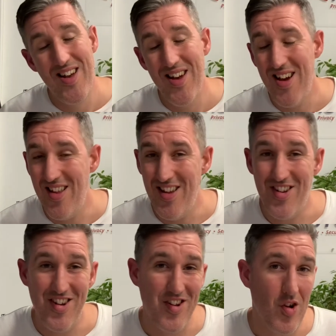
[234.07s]
and they're
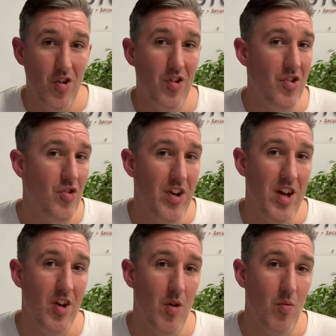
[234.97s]
just not concentrating
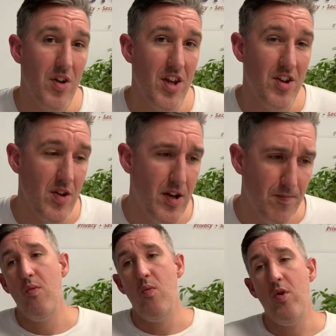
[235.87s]
on what they're doing.
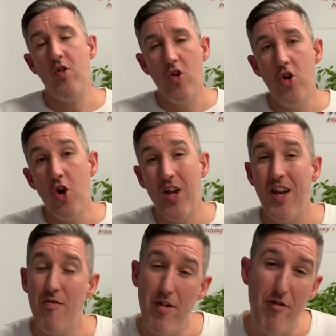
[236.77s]
When you're looking at
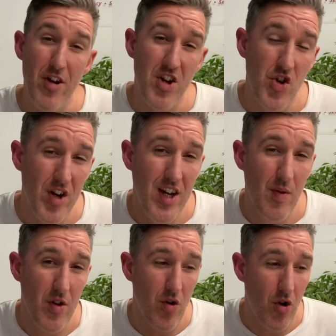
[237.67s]
refresher training, when
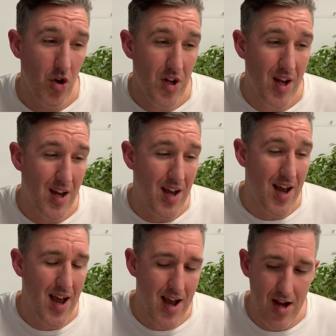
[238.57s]
you're looking at
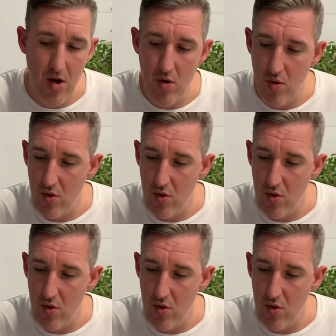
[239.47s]
how